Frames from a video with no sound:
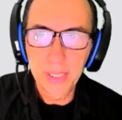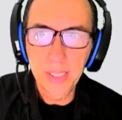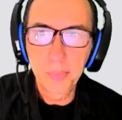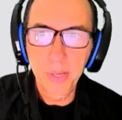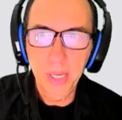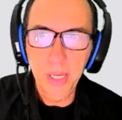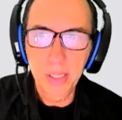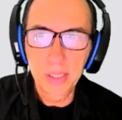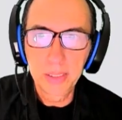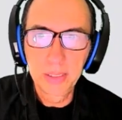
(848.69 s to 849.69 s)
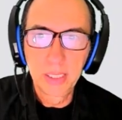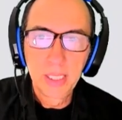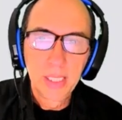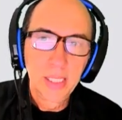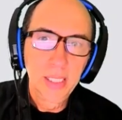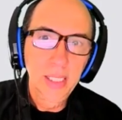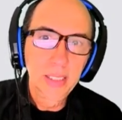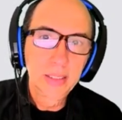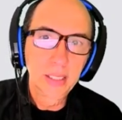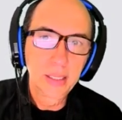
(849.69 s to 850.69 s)
And the beginners
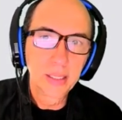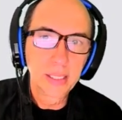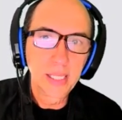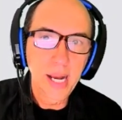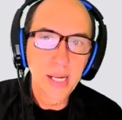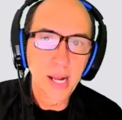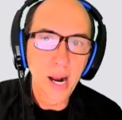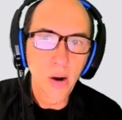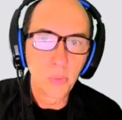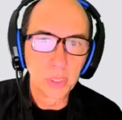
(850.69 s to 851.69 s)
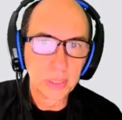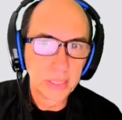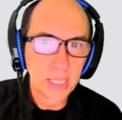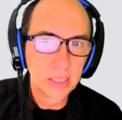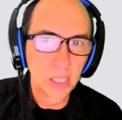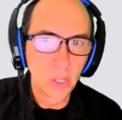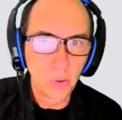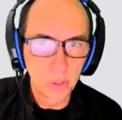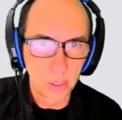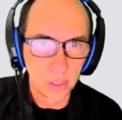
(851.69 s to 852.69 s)
needs 39 hours, takes
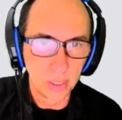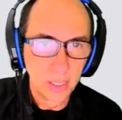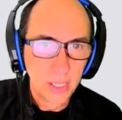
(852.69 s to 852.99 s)
longer.